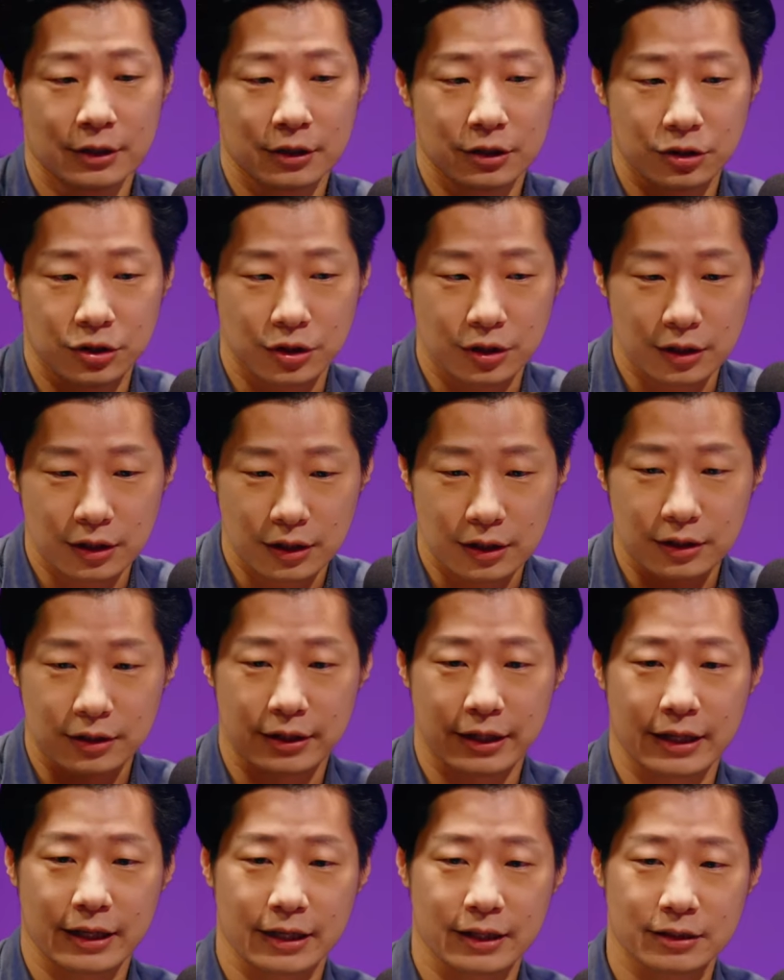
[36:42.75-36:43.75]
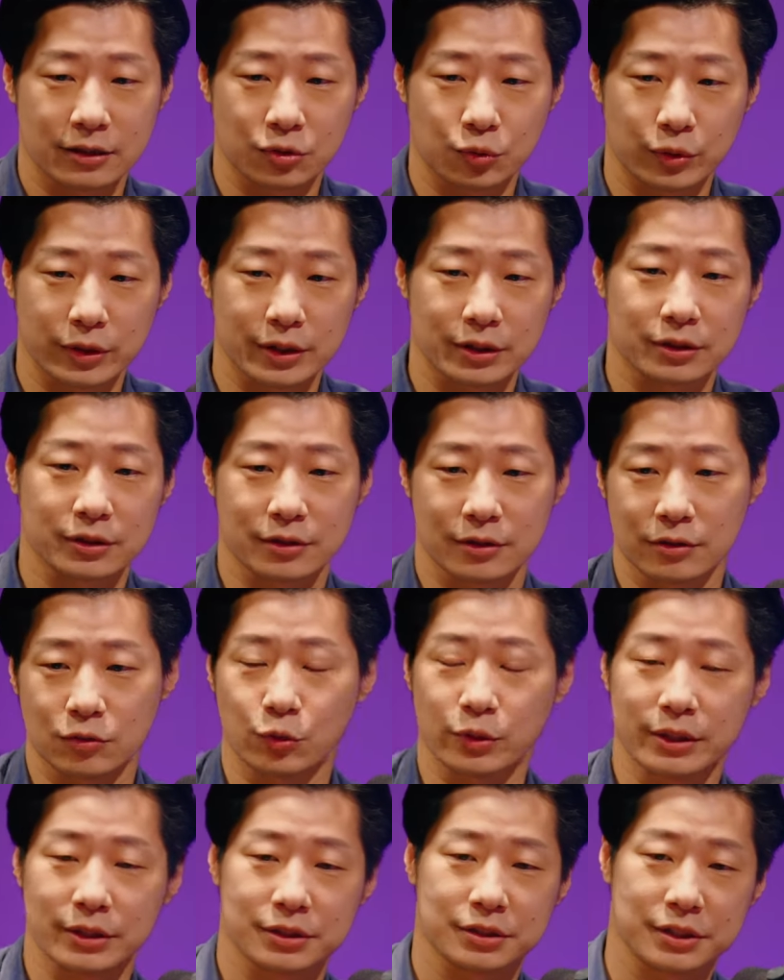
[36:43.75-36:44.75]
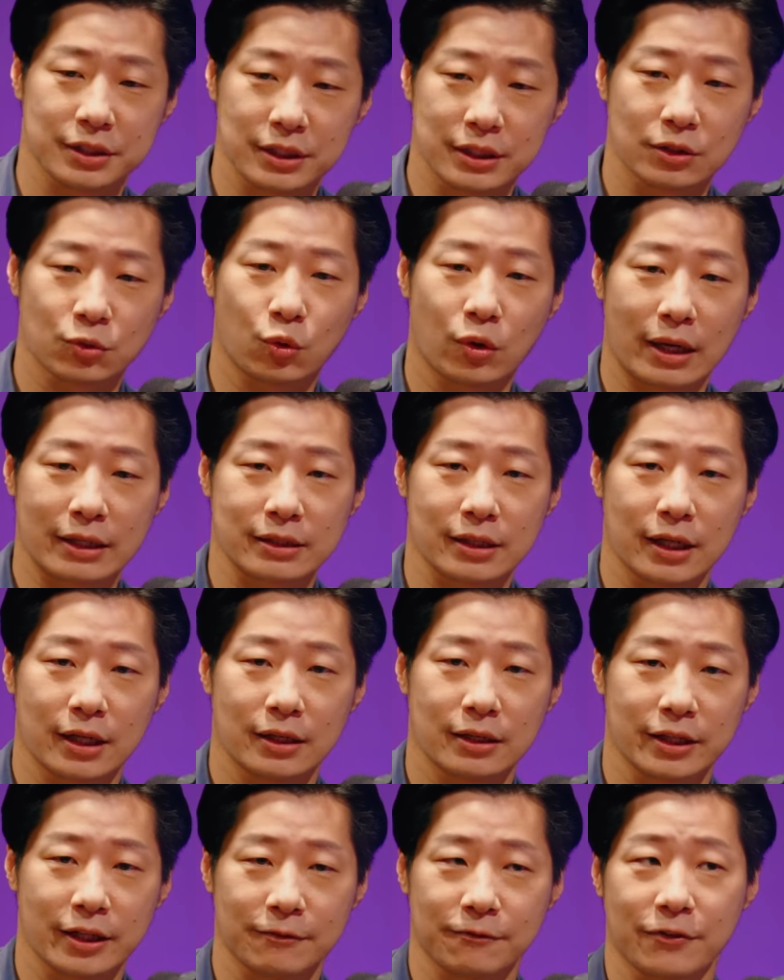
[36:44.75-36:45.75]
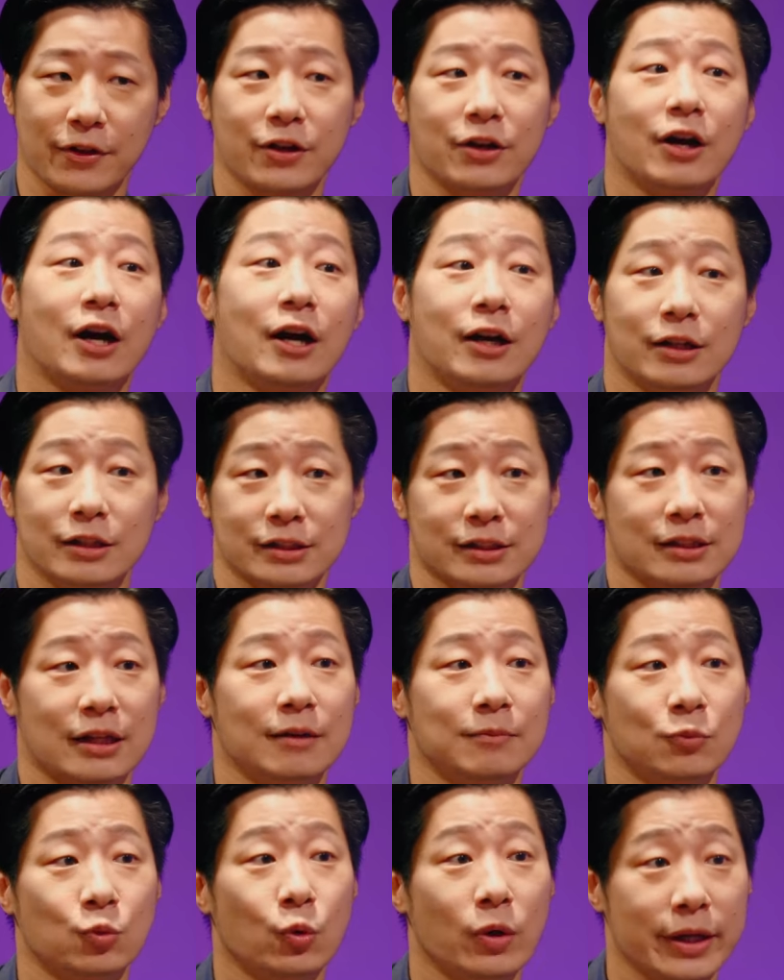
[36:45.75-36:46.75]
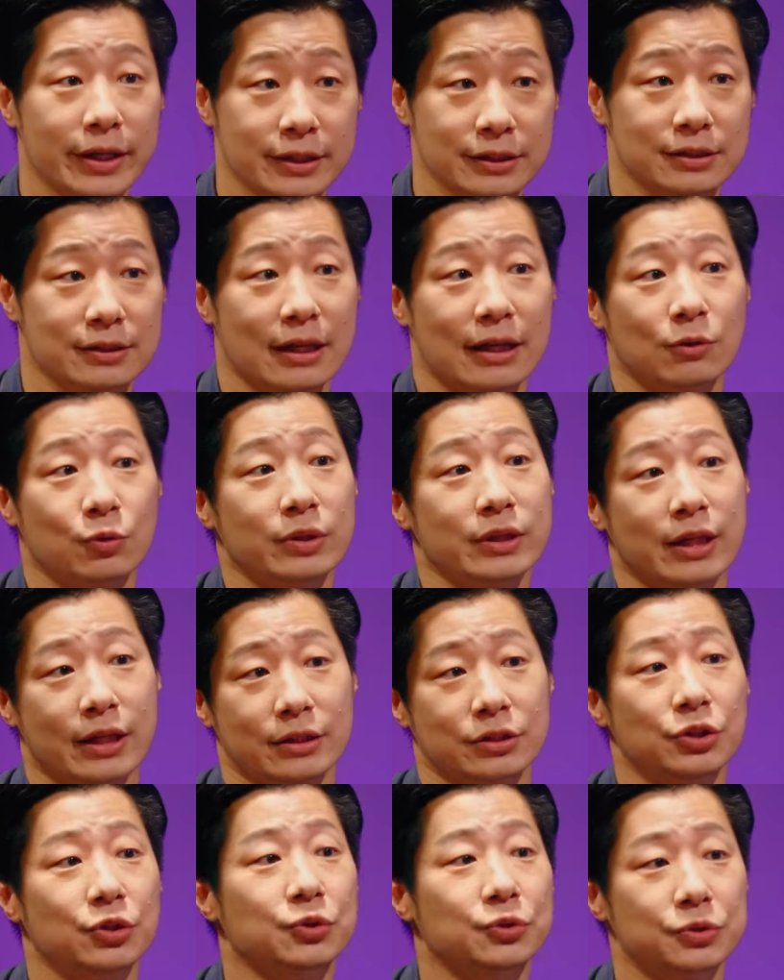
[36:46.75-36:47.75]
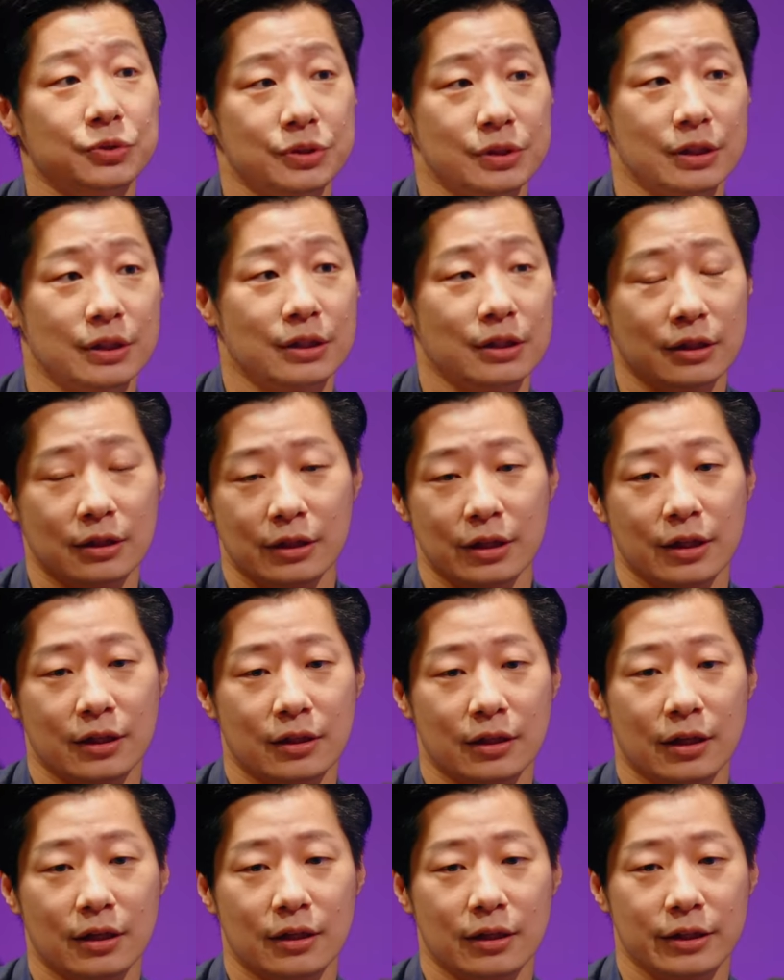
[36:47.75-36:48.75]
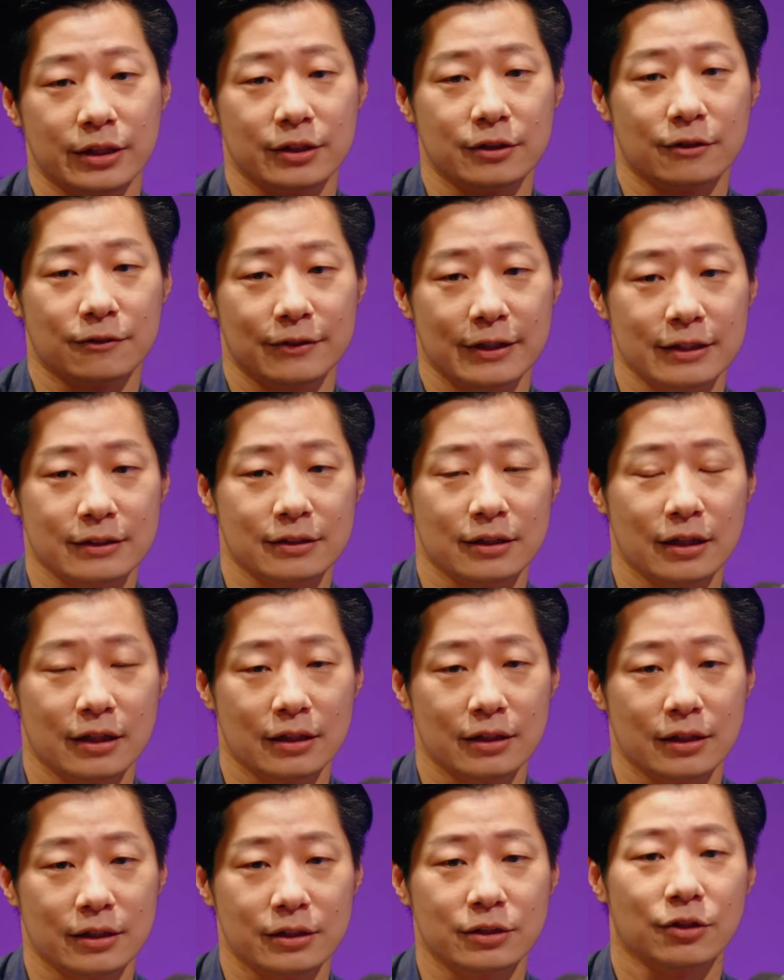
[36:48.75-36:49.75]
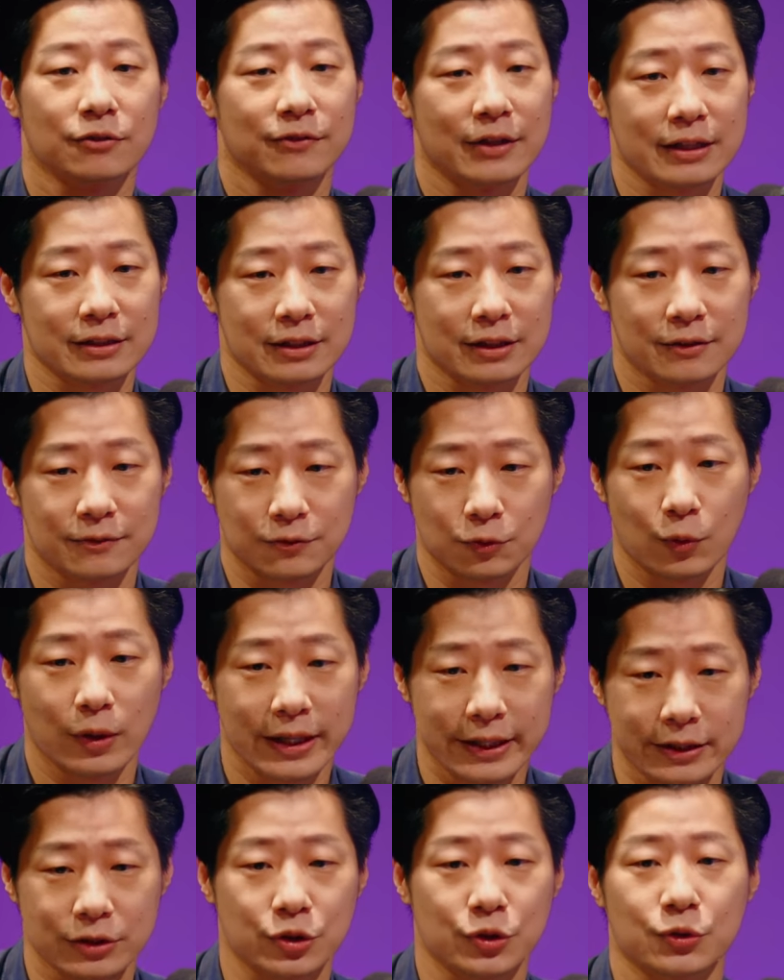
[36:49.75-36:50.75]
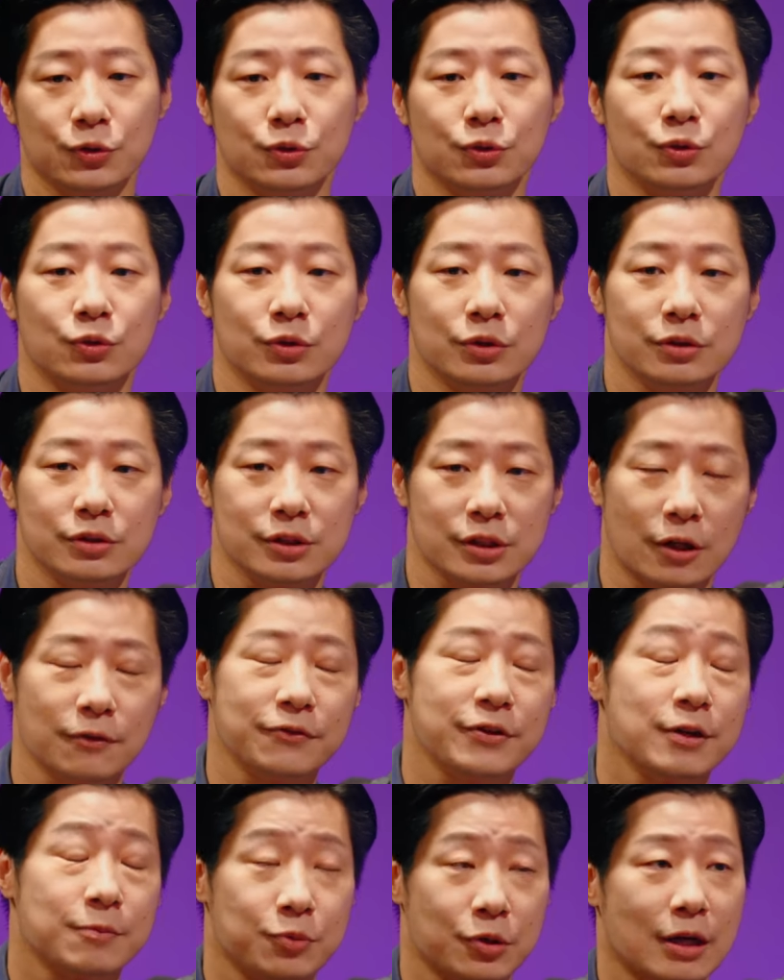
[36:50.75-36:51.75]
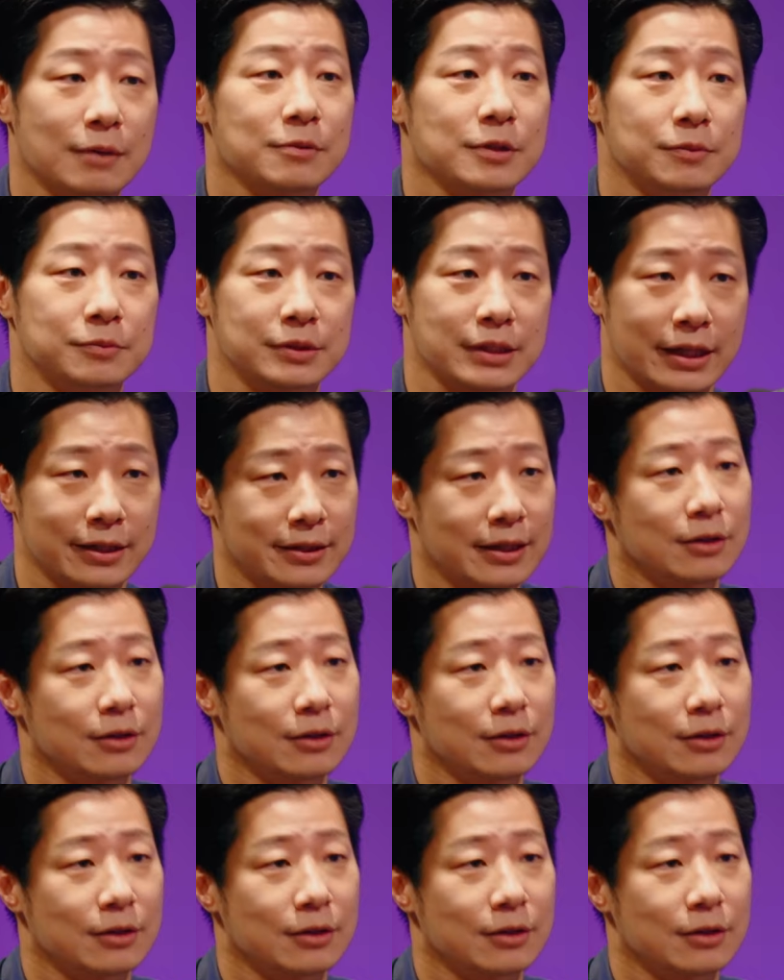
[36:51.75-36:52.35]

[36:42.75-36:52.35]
Mm-hmm. Mm-hmm. Then we we see what uh, if there are some ways that we can use the uh, innovate innovative way to solve their problems, and mm-hmm.